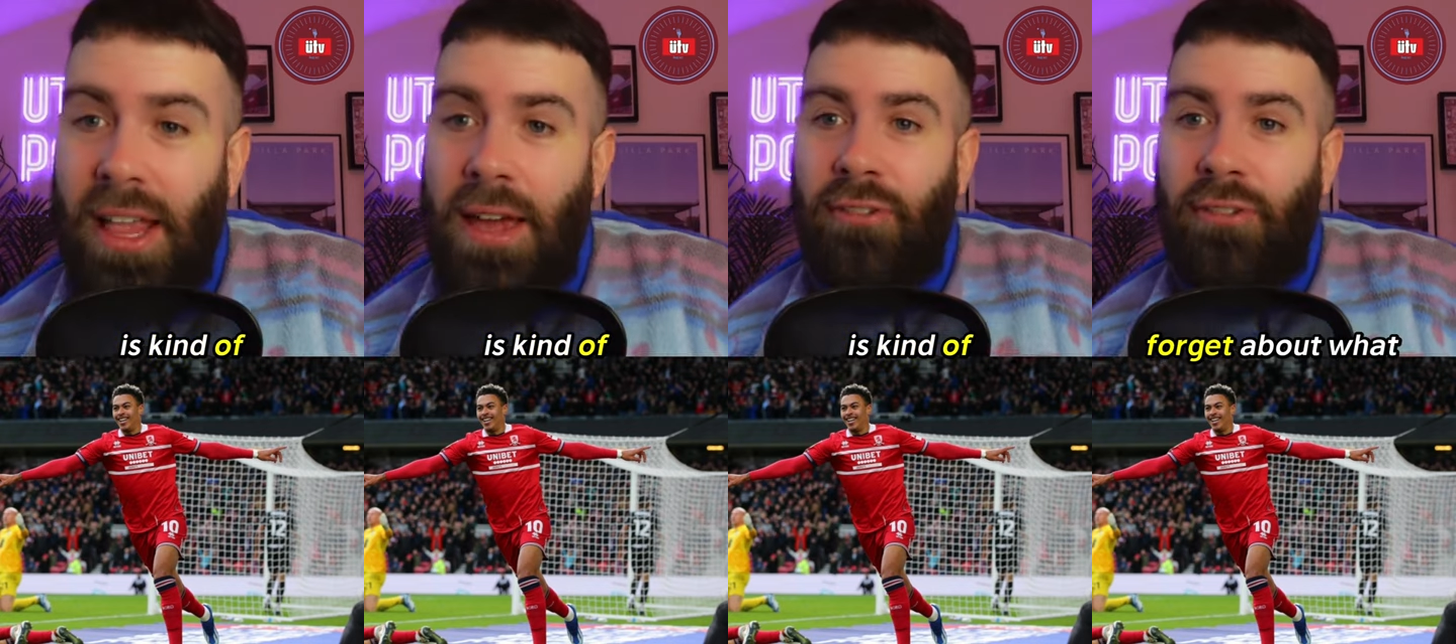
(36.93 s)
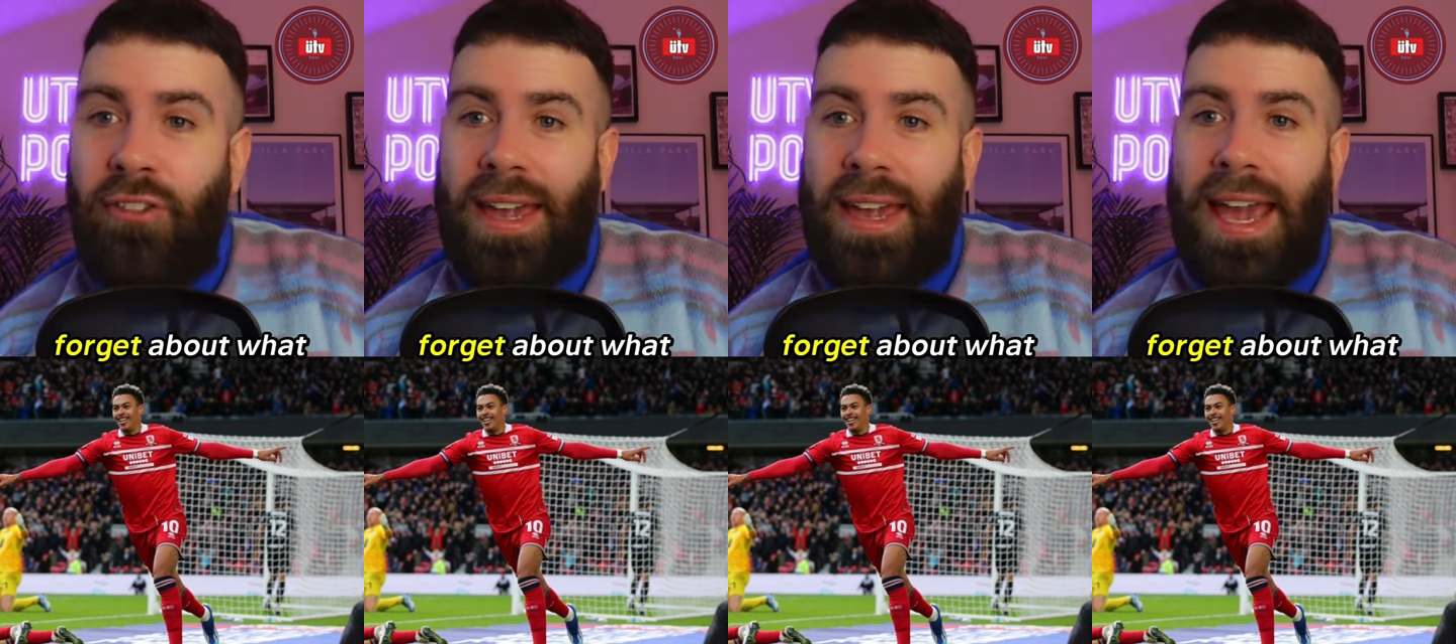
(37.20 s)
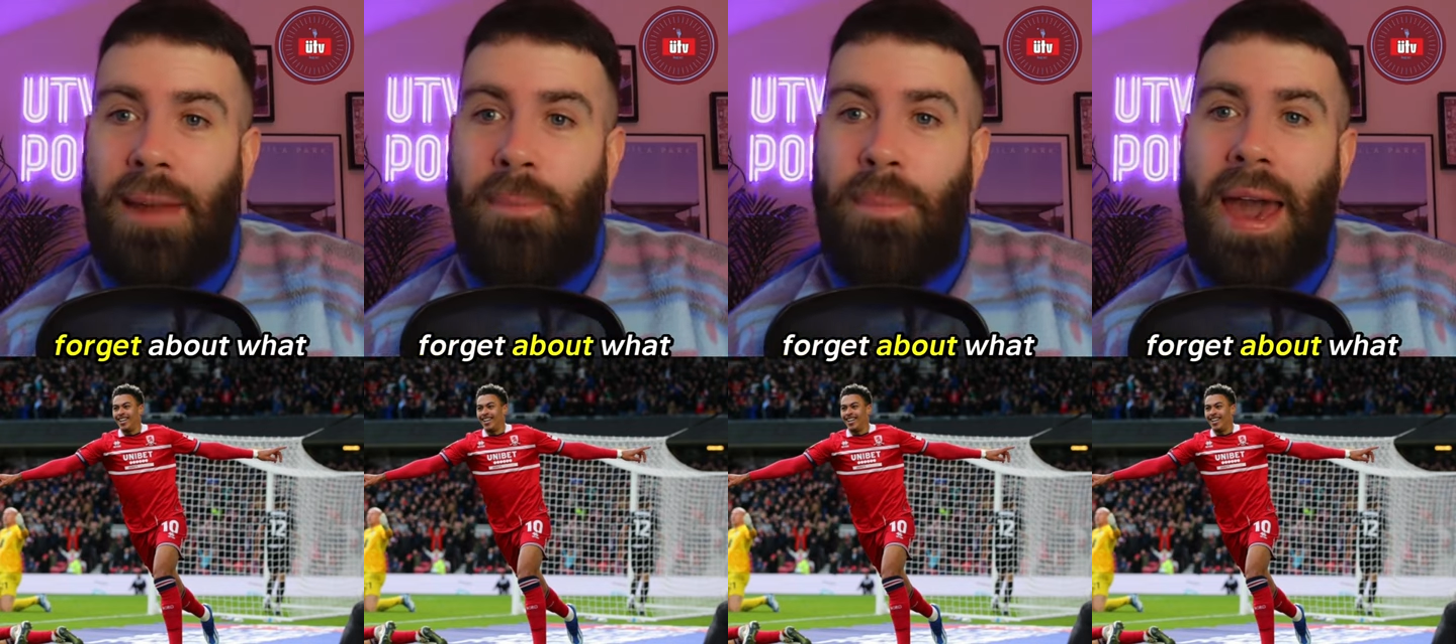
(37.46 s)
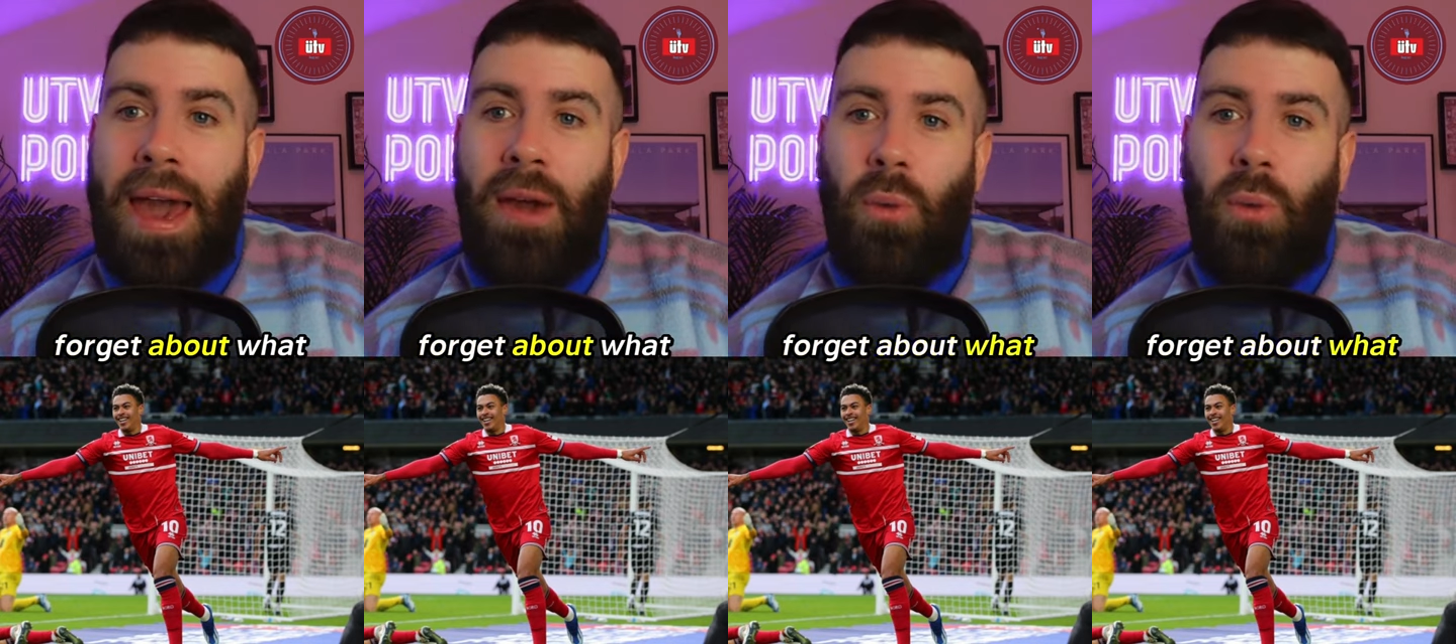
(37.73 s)
forget
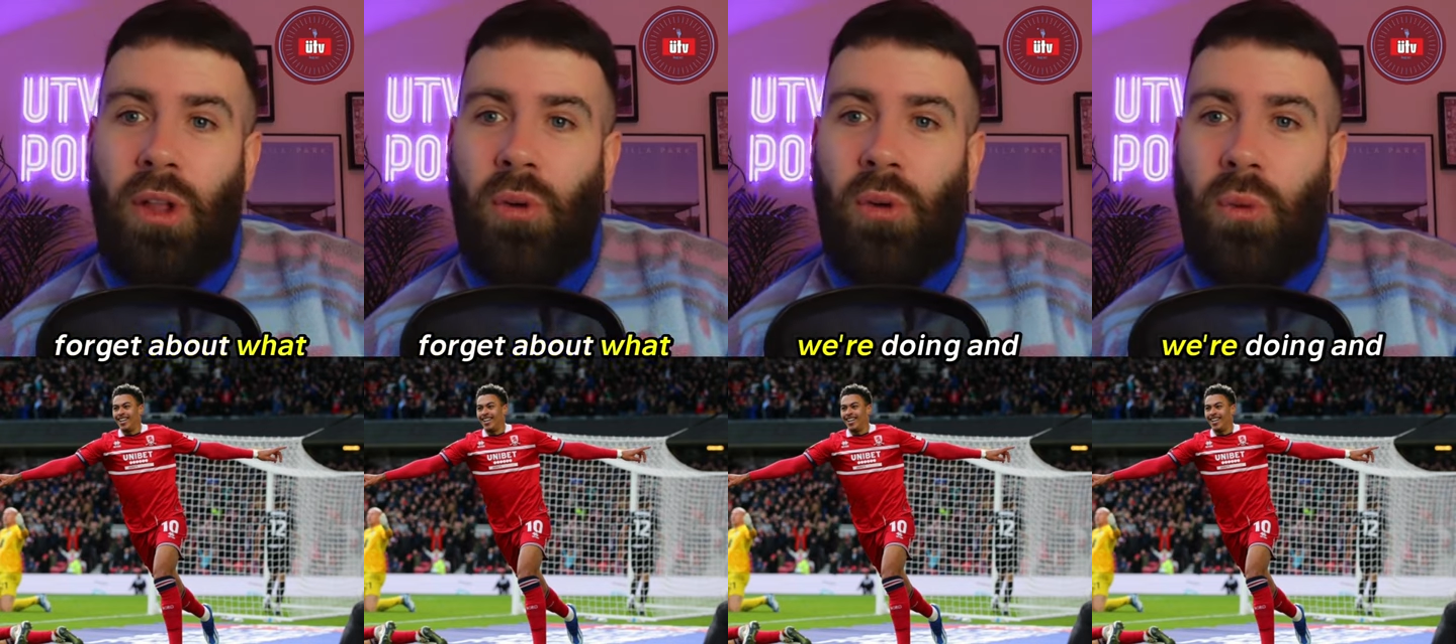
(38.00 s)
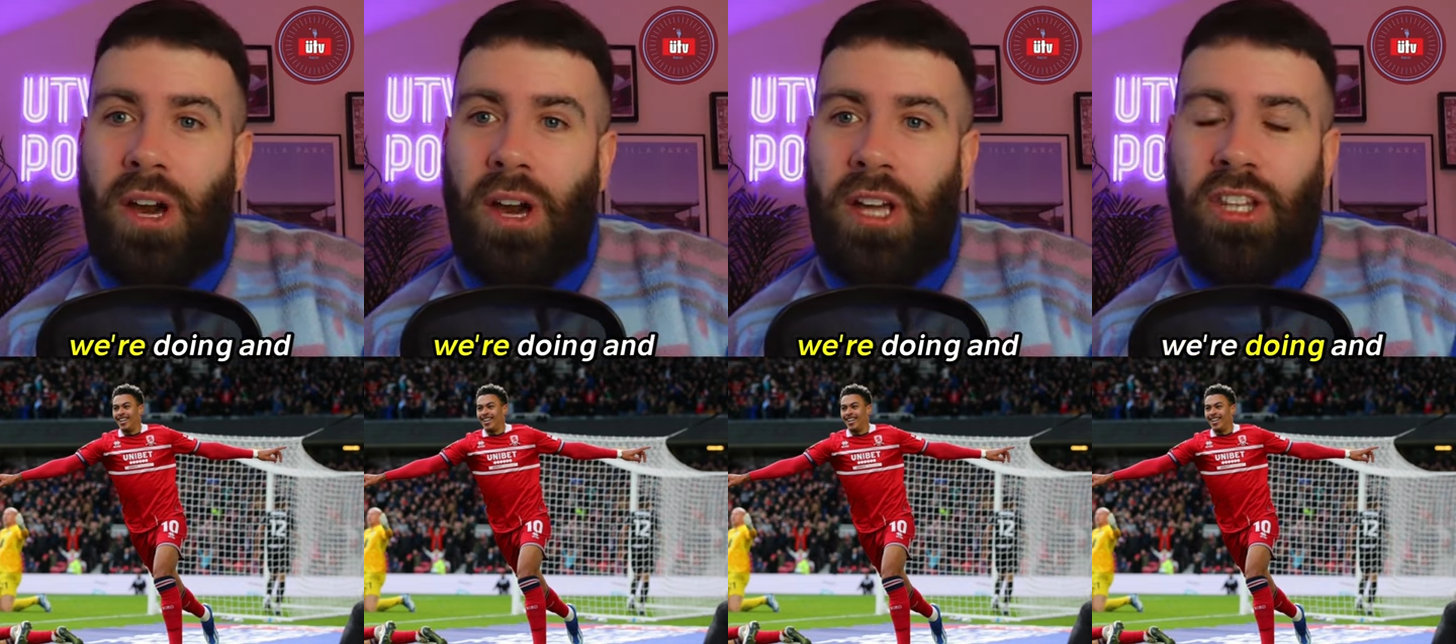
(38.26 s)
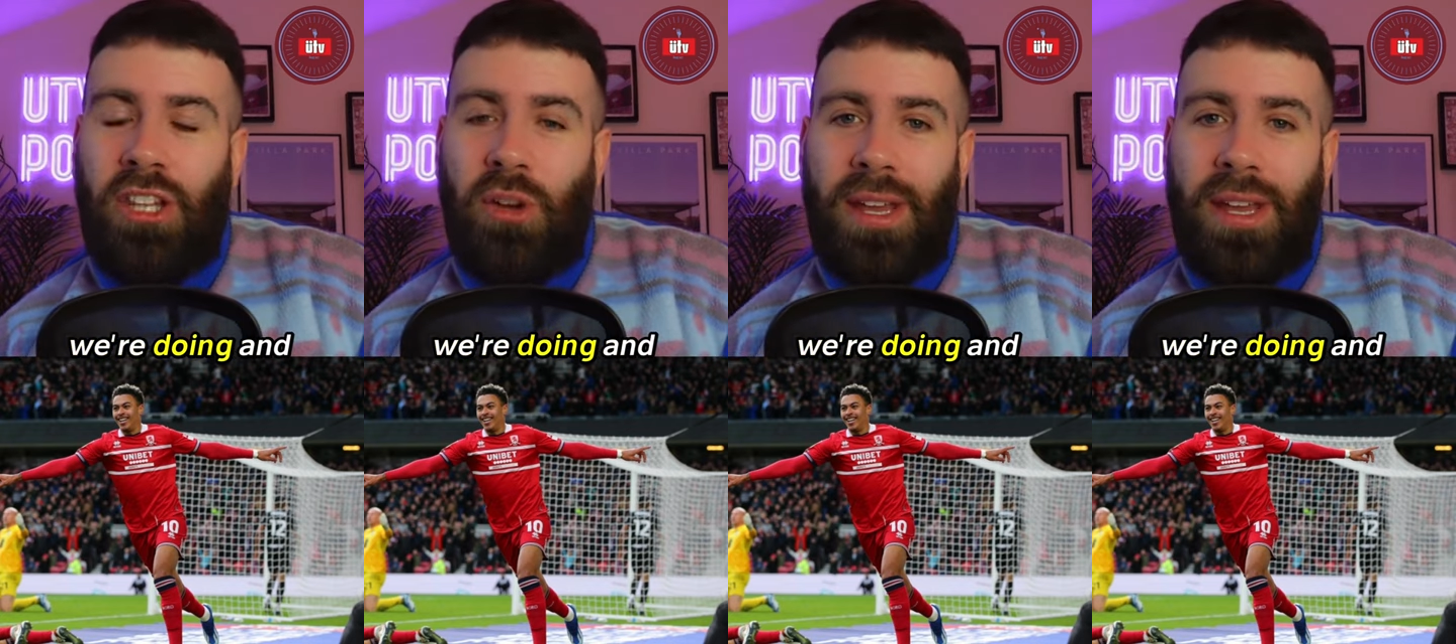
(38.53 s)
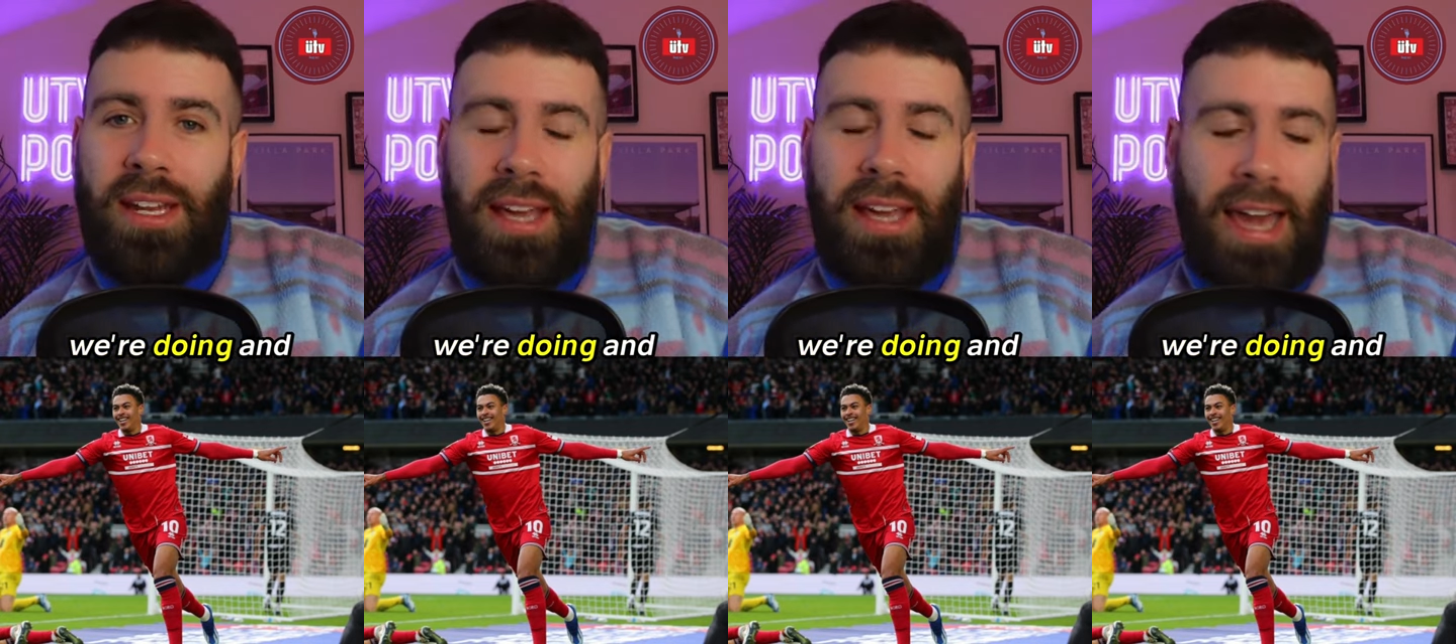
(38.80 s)
about what they were doing